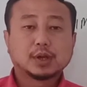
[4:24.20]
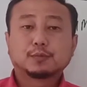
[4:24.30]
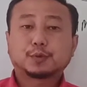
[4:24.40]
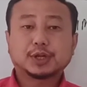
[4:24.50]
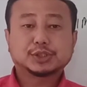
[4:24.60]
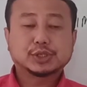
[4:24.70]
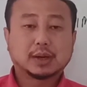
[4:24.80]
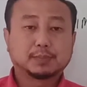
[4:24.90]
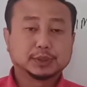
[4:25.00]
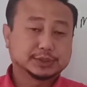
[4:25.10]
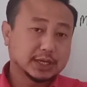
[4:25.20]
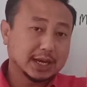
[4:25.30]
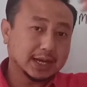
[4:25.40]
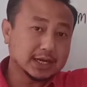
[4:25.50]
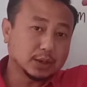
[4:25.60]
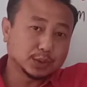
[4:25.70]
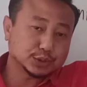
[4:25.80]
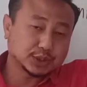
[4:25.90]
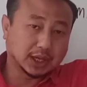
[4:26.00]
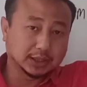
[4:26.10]
For examples, in our
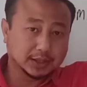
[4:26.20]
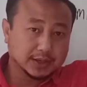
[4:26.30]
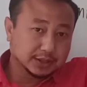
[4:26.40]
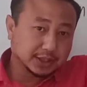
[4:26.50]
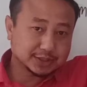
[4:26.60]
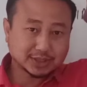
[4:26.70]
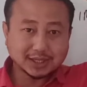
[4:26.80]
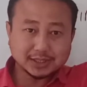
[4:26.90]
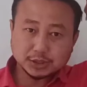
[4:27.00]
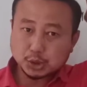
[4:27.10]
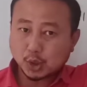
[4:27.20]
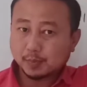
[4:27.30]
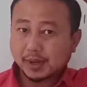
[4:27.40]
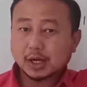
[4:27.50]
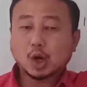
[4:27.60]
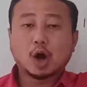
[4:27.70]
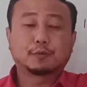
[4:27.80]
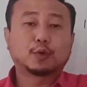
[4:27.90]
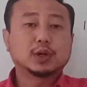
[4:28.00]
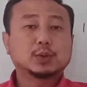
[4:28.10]
skull, the skull is not made
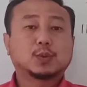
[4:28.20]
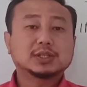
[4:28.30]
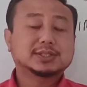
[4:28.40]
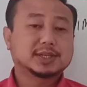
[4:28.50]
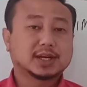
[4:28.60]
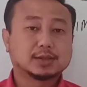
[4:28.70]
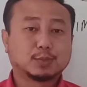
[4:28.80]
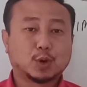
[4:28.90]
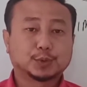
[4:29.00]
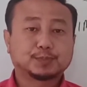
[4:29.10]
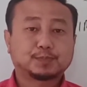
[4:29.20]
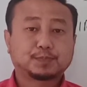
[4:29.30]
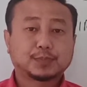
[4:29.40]
of only one single bone.